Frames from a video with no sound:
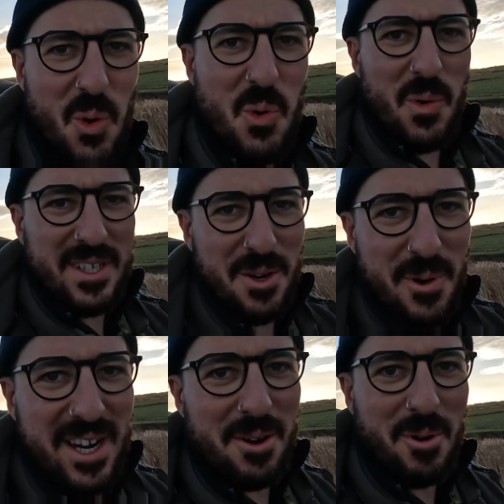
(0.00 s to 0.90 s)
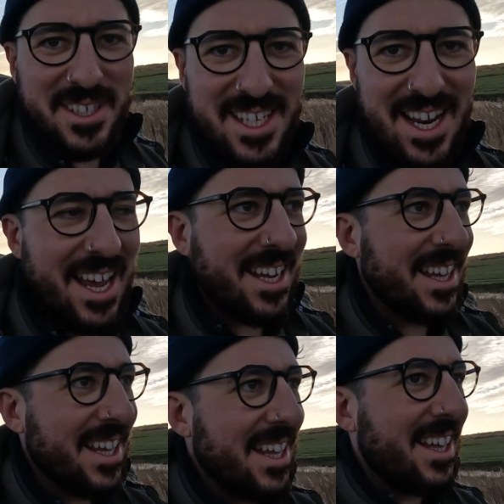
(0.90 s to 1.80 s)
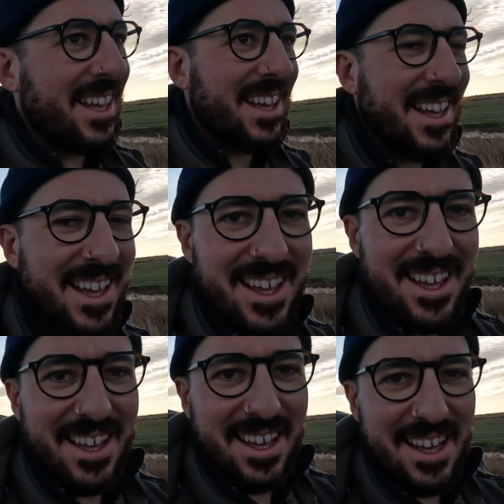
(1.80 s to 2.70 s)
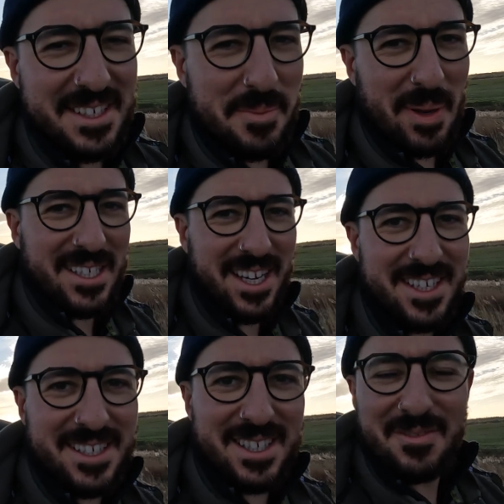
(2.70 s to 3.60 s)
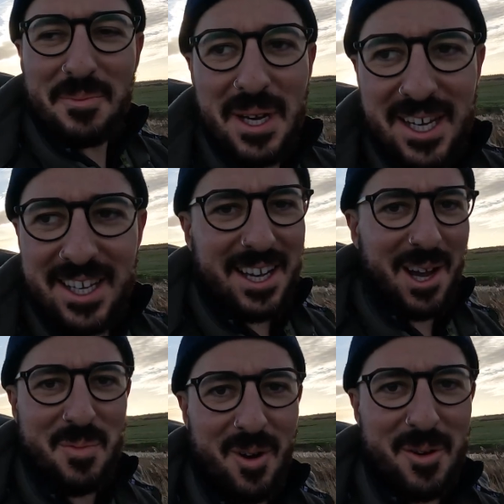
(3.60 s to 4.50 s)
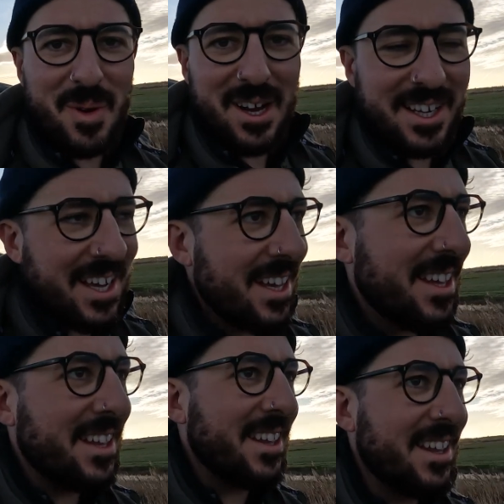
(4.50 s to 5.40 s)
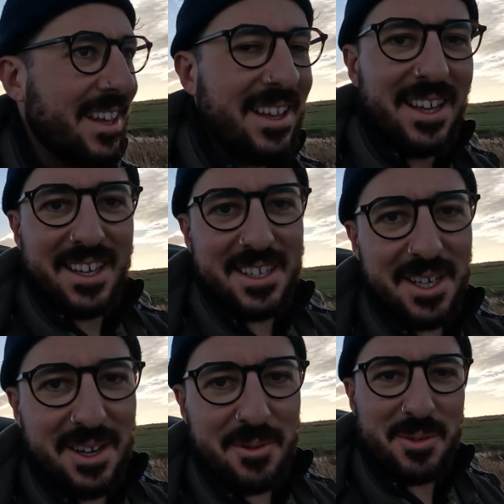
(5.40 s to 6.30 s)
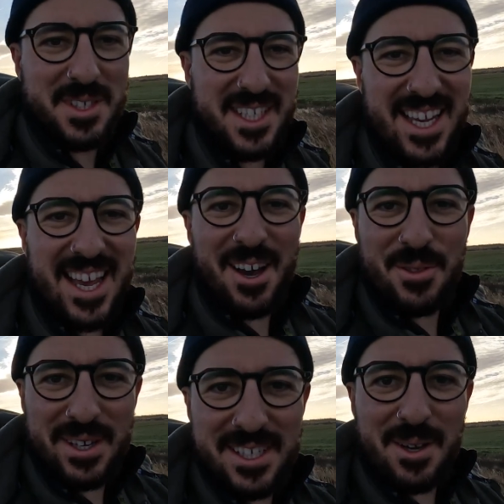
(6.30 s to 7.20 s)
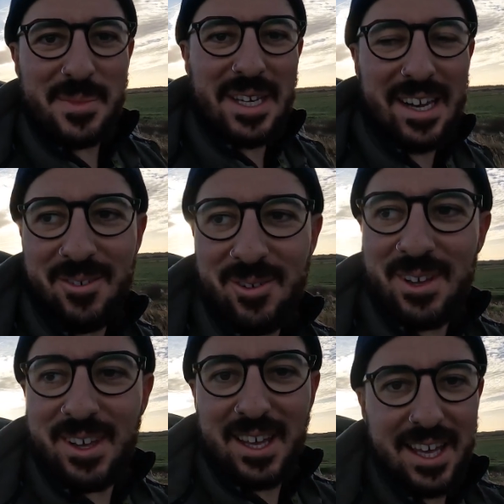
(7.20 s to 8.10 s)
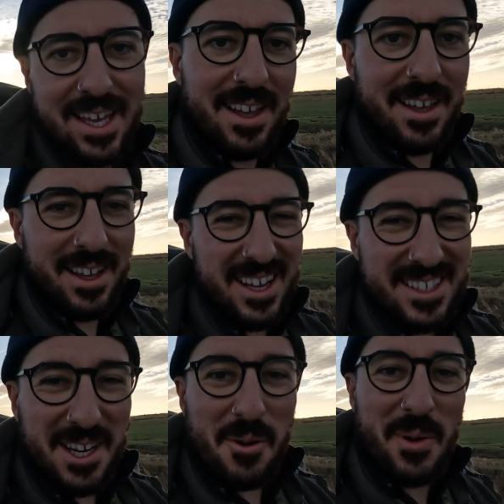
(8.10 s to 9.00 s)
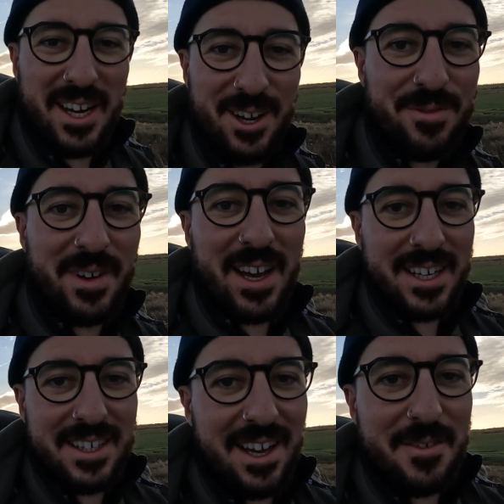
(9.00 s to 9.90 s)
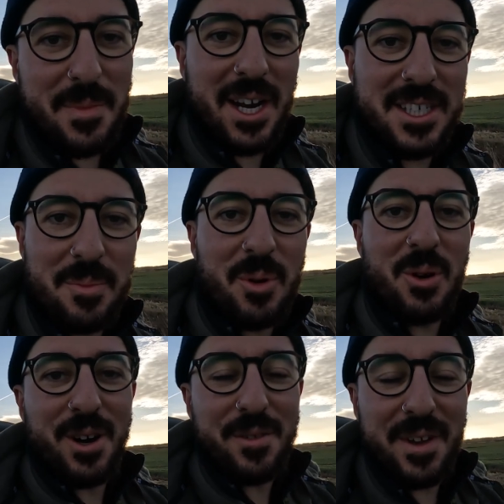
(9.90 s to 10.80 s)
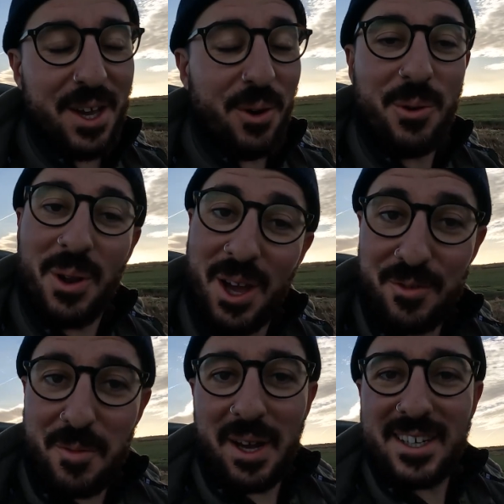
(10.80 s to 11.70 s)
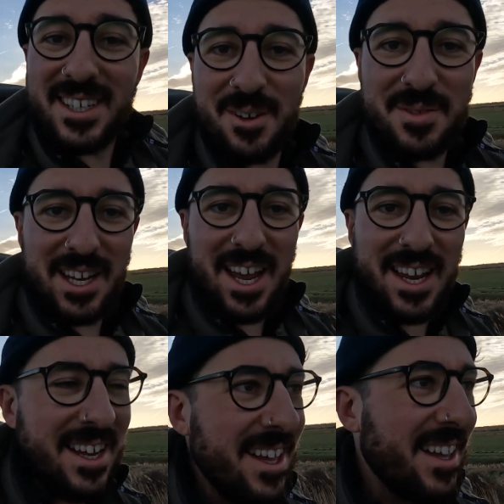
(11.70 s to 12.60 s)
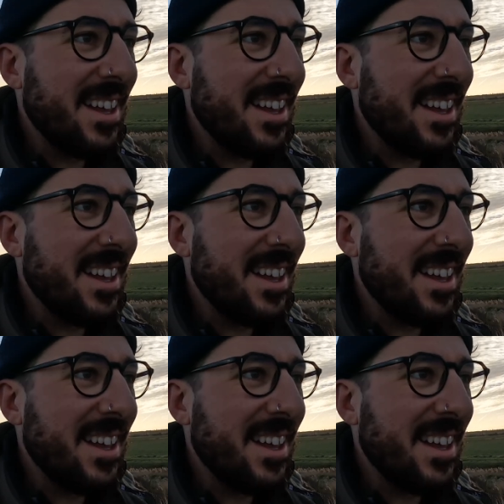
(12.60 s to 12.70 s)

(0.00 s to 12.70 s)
Oh, it's a windy one today. It's a big test of my GoPro mic. So we'll see how this comes out. So windy, in fact, that I've managed to pour coffee all over myself today.